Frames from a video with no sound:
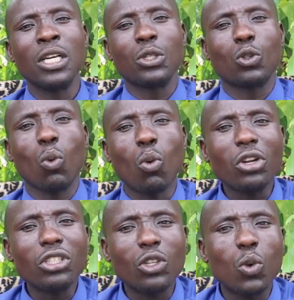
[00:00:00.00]
So
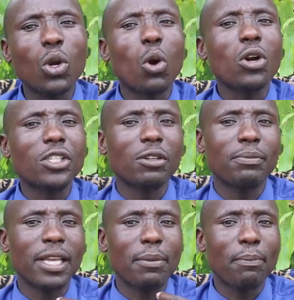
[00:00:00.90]
what could also
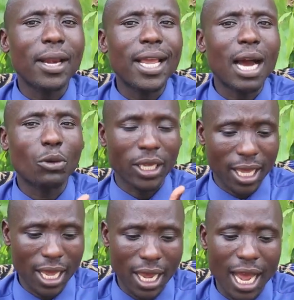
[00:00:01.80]
be playing out
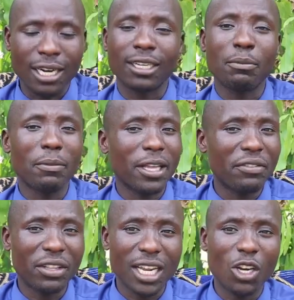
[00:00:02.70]
here, and remember
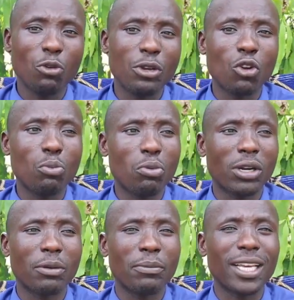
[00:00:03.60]
even that lobby group
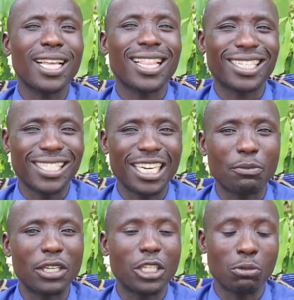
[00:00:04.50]
were making that
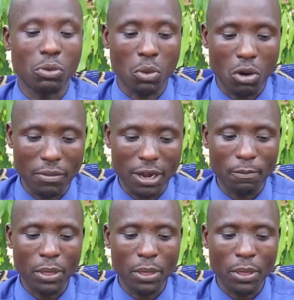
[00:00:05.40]
statement in Bungoma,